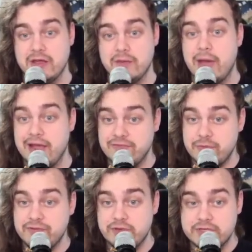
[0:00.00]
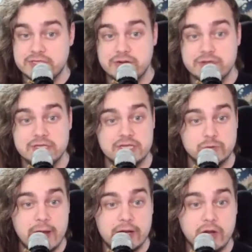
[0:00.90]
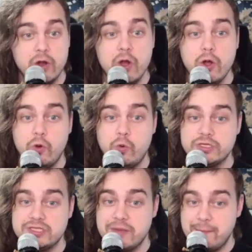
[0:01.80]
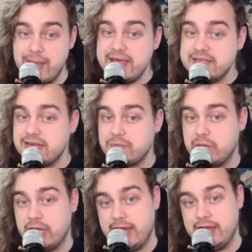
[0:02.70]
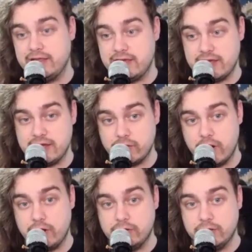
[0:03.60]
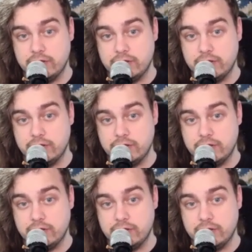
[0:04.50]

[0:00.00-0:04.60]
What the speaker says: My MVP for this series is Wako, who was the best at playing the hero.